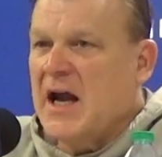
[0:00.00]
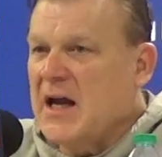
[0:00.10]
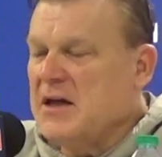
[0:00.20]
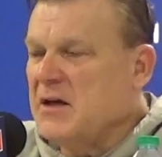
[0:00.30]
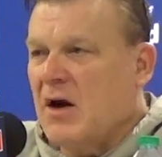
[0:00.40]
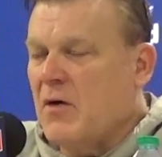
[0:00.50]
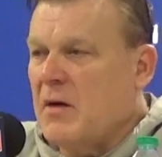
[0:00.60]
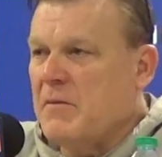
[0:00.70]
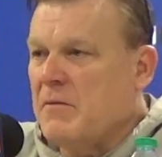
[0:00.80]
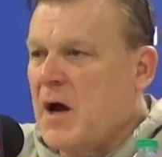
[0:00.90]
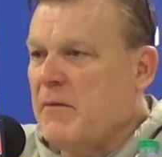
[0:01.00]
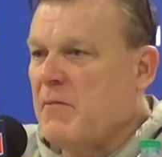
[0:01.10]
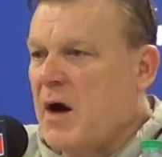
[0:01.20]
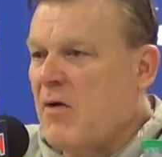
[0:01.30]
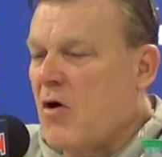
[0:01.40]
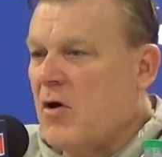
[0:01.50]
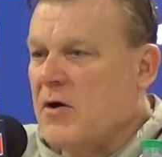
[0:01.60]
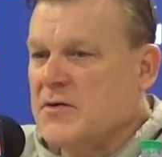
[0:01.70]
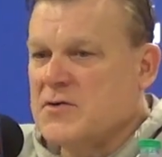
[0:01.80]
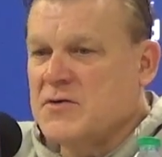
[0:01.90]
My heart
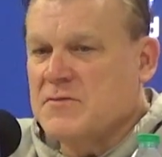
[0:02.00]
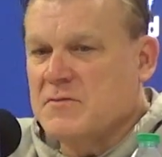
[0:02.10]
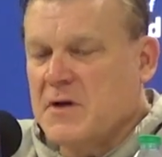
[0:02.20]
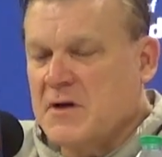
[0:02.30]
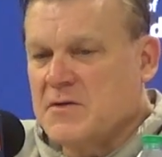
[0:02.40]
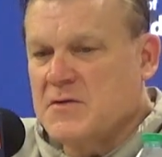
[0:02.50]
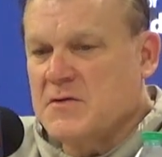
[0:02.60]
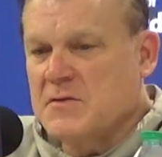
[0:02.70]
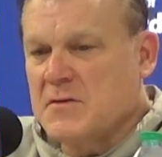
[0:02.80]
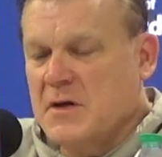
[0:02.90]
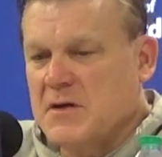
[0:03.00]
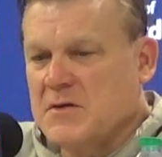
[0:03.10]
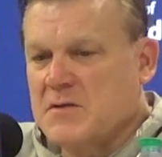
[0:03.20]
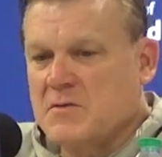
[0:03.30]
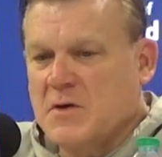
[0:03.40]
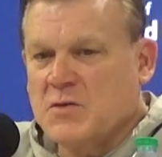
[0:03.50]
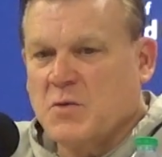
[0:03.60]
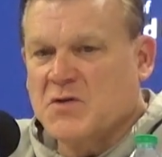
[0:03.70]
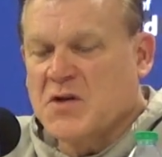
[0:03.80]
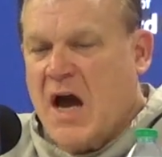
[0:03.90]
is with
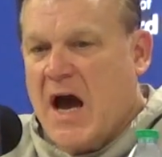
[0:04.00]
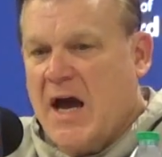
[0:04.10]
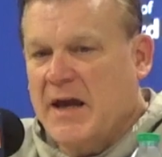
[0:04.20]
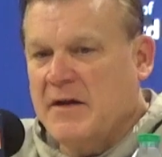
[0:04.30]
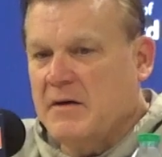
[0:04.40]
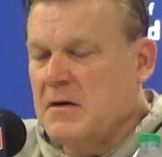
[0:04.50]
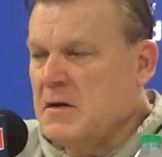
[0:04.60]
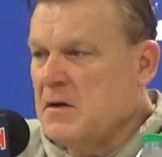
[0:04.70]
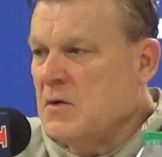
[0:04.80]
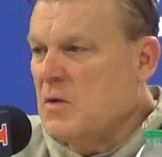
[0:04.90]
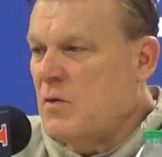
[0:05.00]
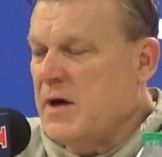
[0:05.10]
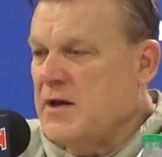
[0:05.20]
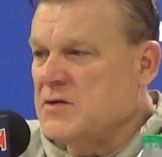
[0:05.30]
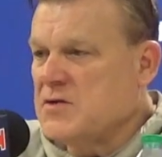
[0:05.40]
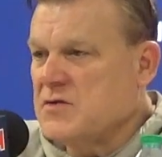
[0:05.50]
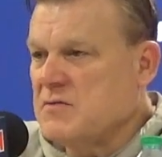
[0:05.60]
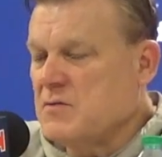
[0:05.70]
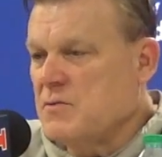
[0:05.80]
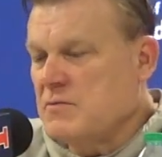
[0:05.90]
Sky and what he's
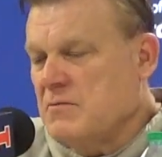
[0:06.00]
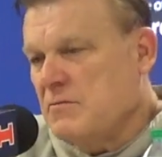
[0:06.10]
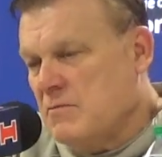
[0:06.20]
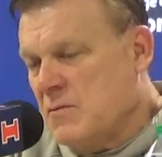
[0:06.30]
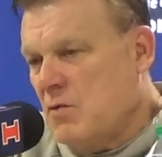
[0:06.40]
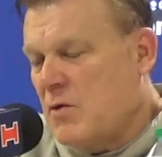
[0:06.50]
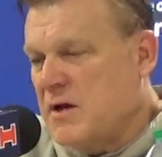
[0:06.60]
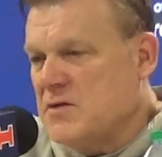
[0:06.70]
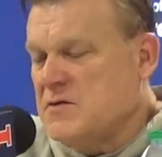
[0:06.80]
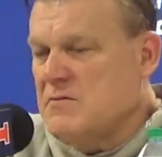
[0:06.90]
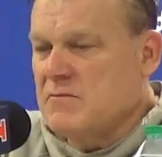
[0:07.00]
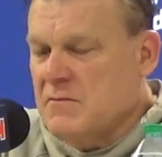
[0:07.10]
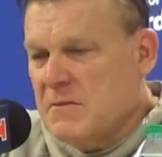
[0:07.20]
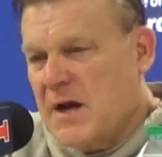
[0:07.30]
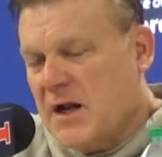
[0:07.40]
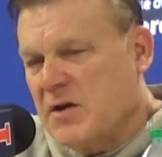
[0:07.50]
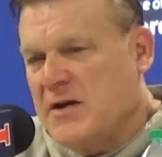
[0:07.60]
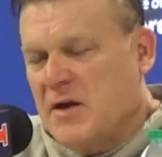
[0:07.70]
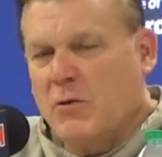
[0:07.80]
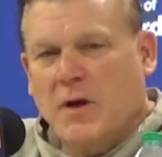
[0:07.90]
got to
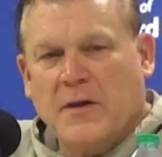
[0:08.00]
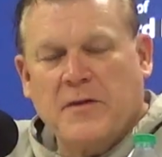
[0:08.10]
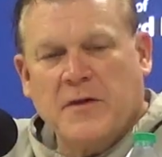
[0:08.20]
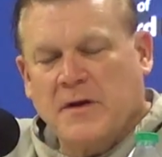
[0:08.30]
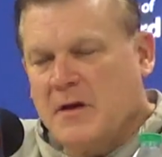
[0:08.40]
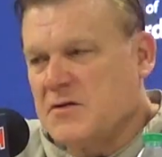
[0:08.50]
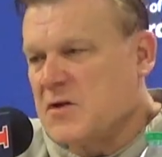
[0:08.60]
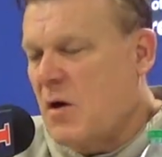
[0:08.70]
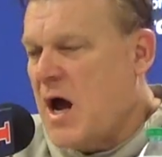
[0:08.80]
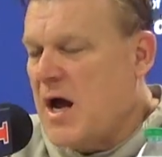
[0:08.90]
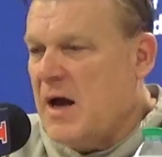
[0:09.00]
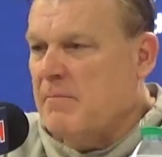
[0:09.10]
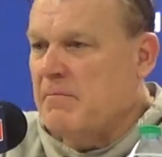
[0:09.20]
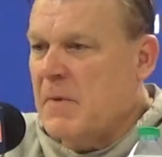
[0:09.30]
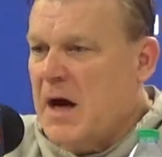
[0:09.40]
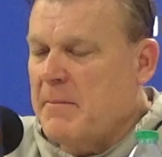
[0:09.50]
deal with, and so I'm